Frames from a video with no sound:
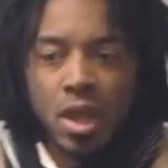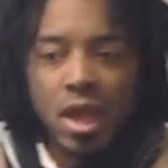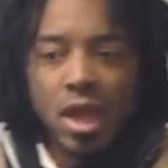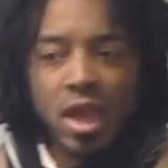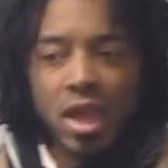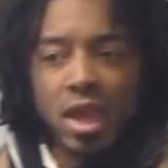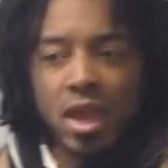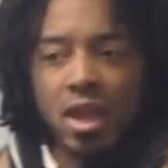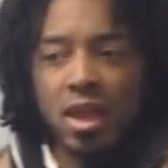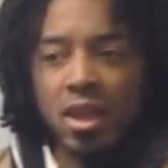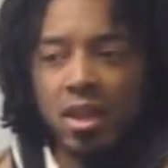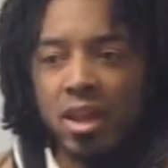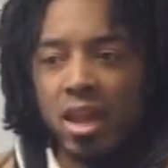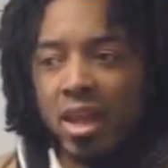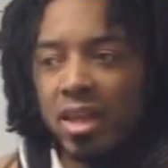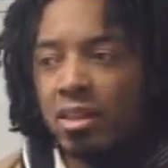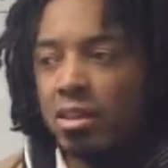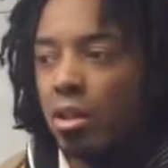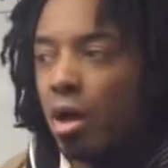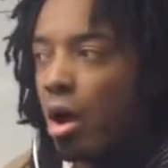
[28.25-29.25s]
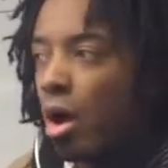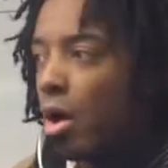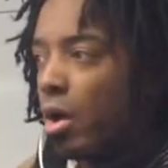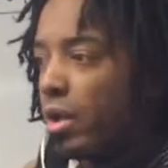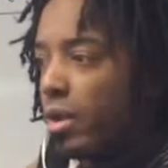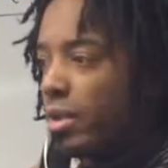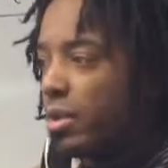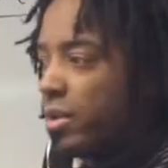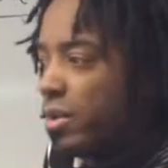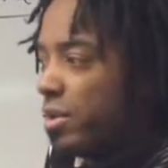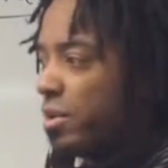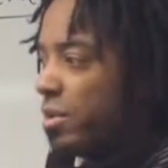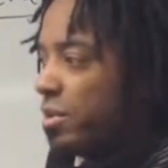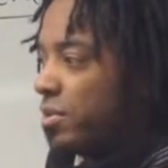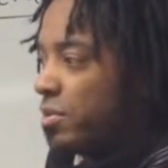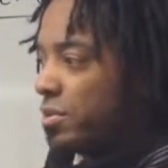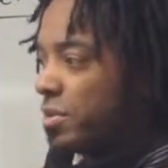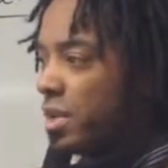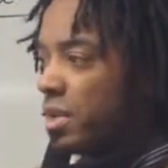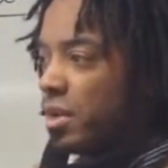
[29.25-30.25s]
And a law
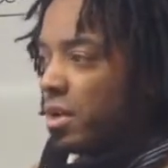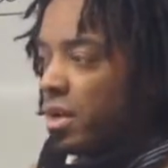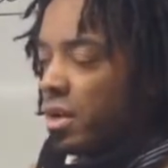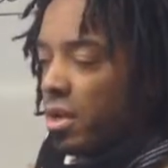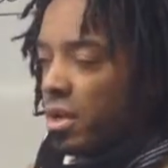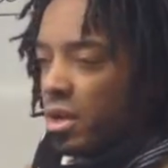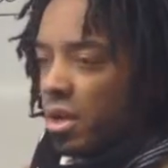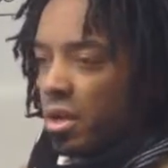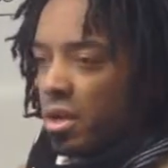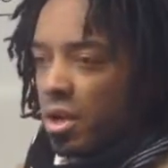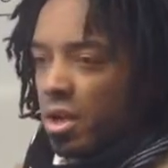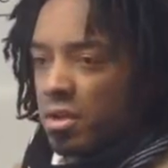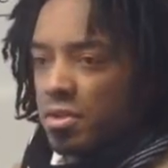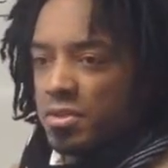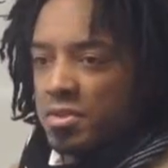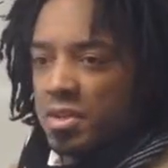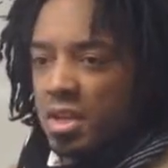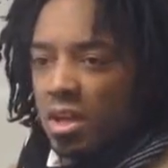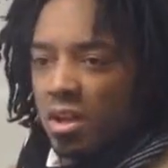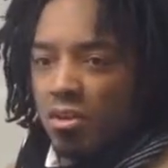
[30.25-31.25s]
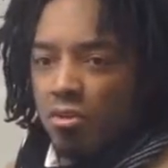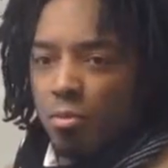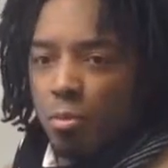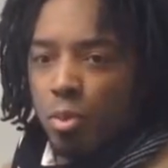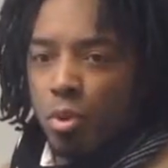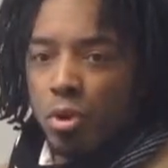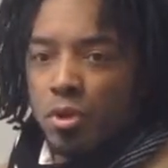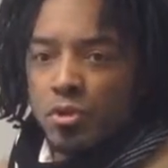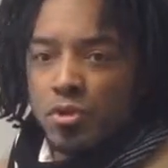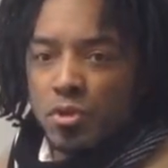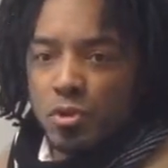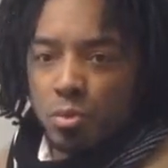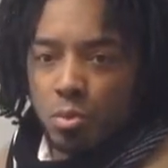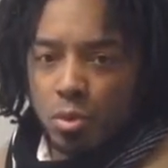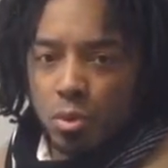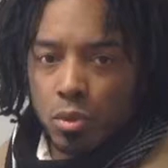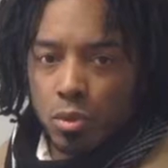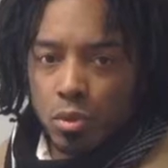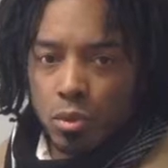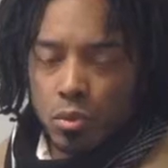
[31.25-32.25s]
is a, a, a set of
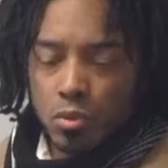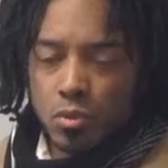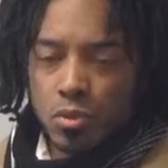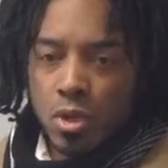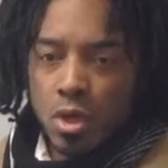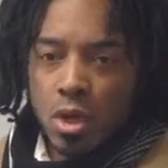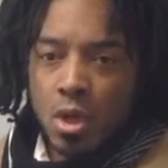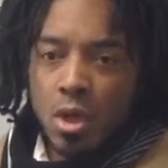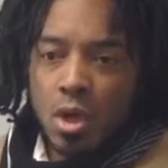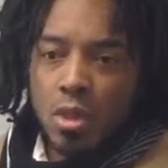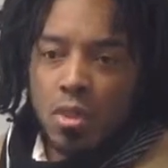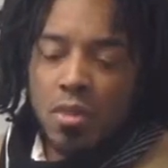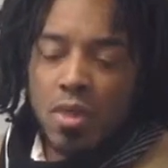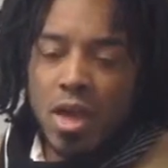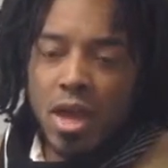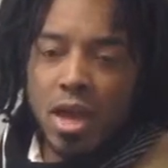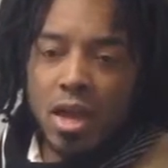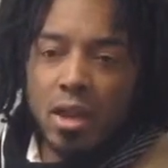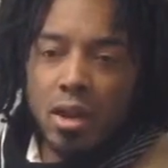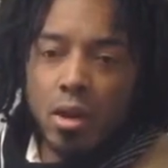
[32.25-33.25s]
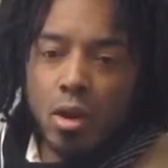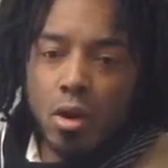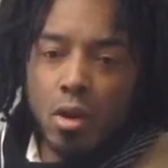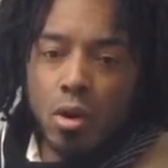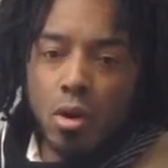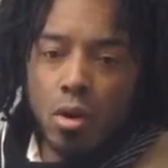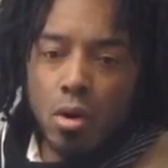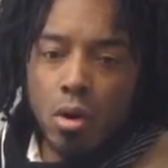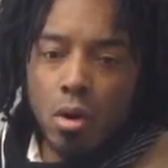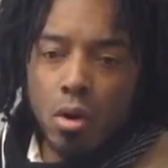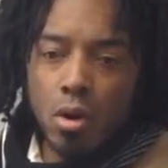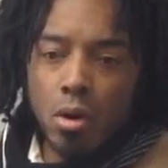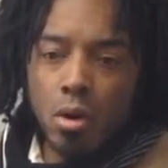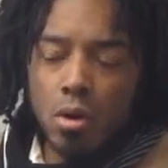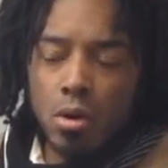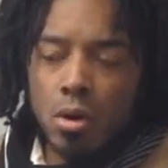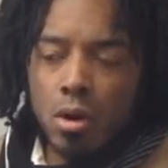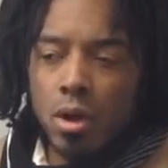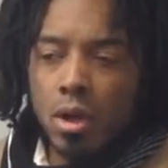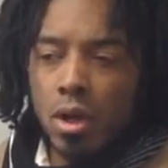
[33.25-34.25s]
principles that
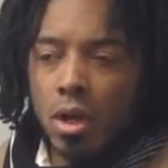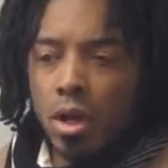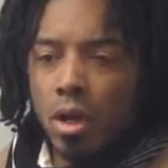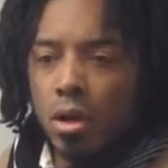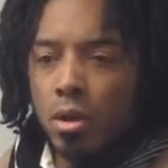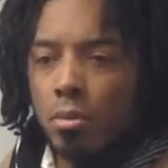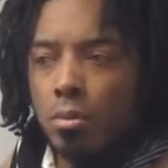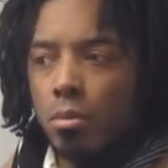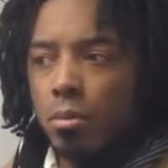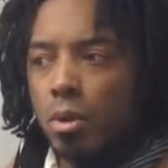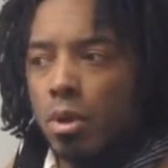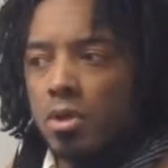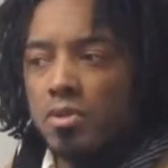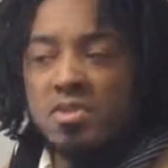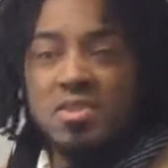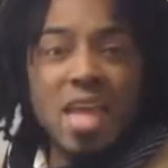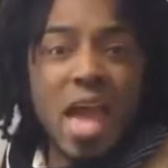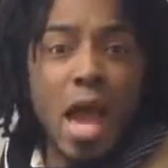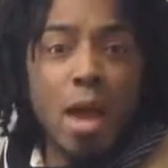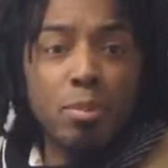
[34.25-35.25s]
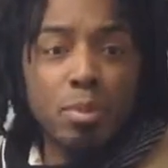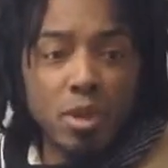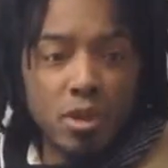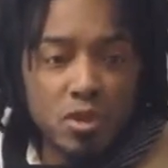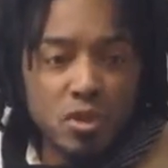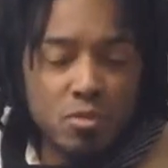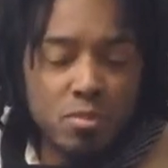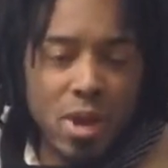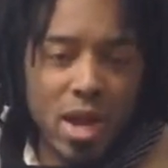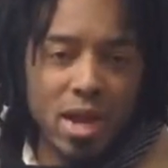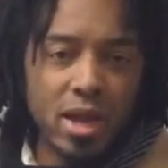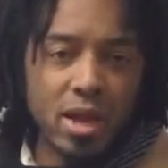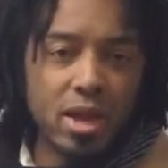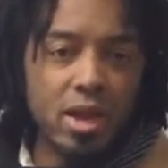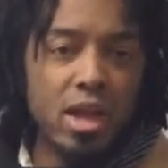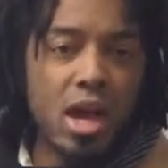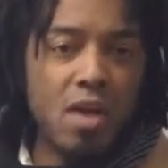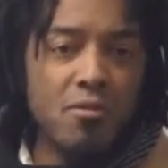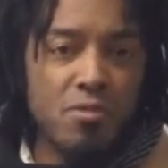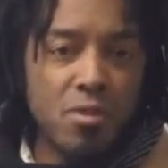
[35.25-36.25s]
are uh, established by a
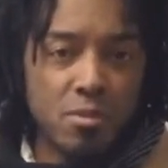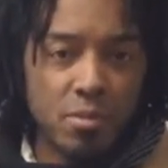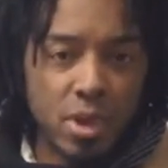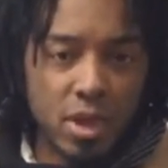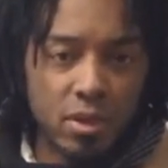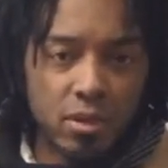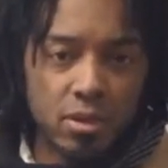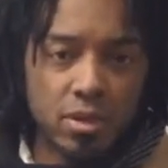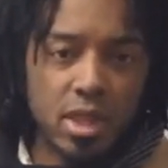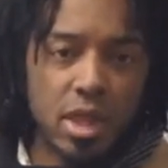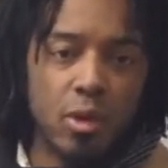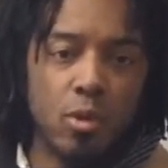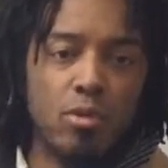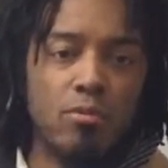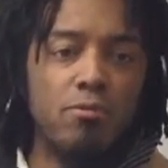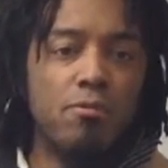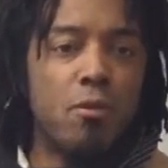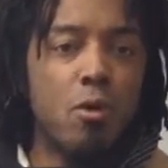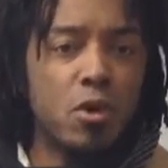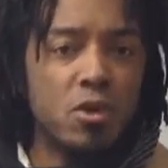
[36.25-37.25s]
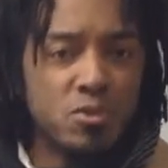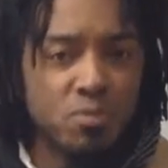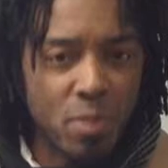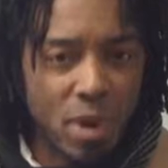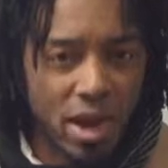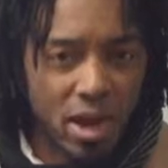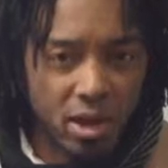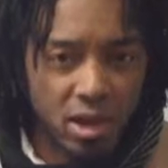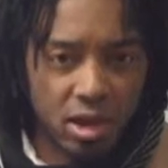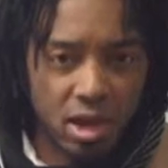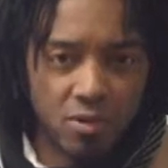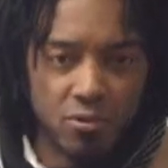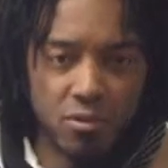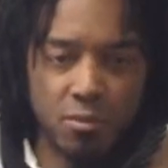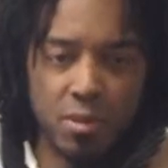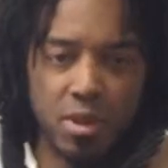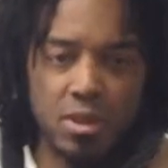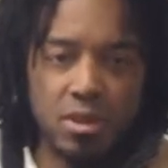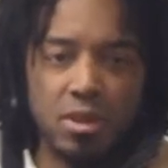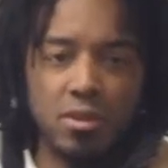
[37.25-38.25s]
government, that are enforced by a
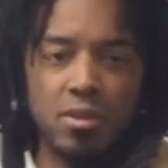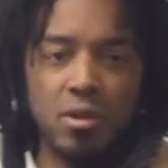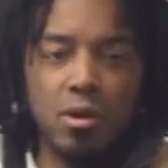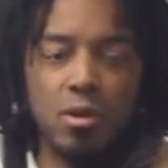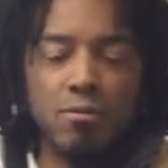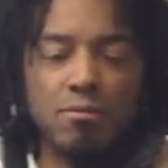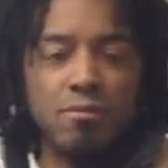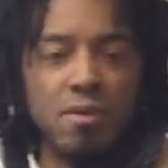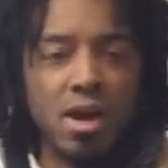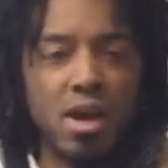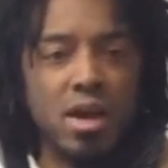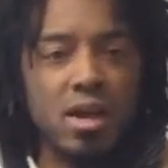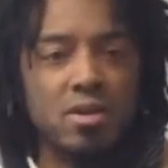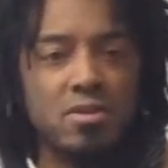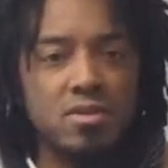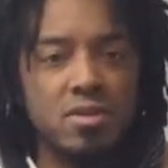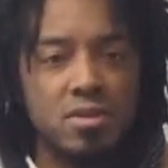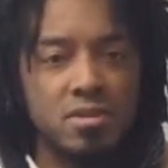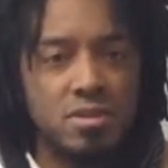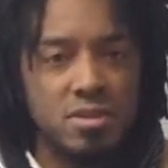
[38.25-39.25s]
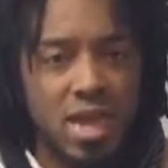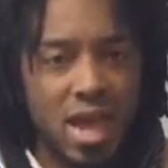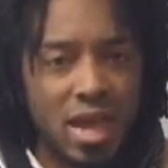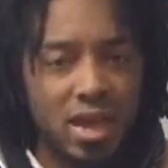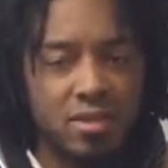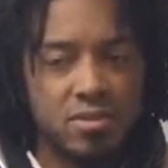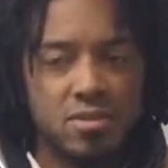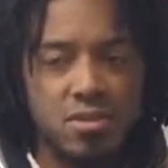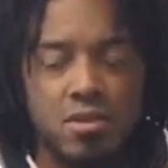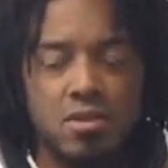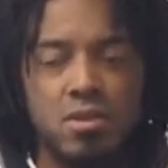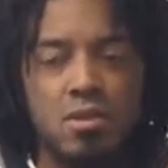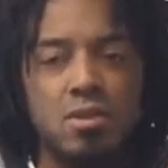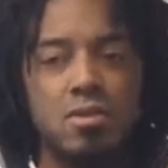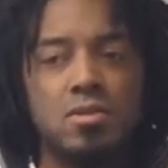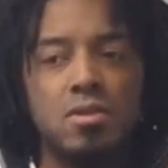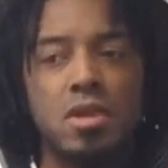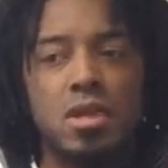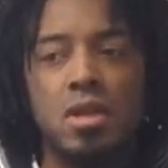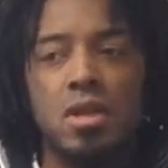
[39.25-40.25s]
government, that there are fines and
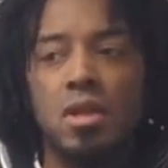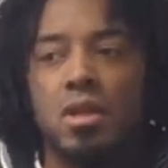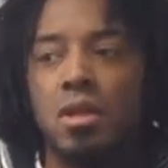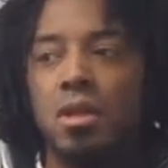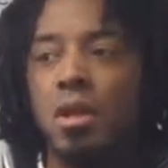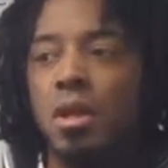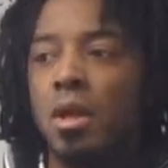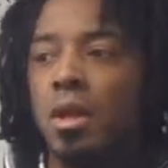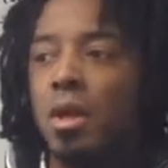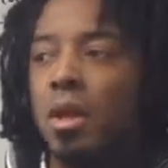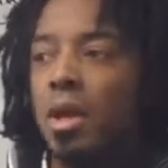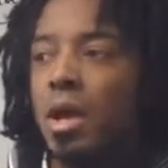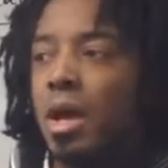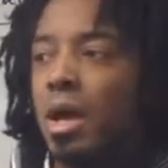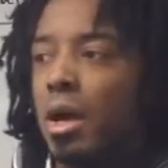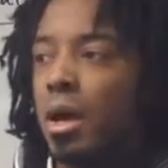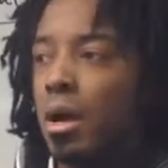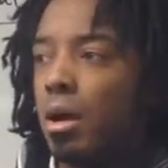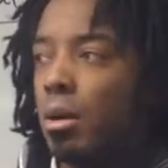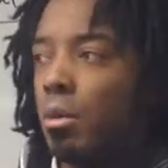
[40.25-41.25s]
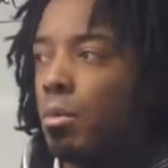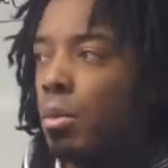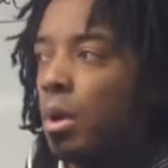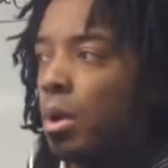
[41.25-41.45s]
taxes and uh,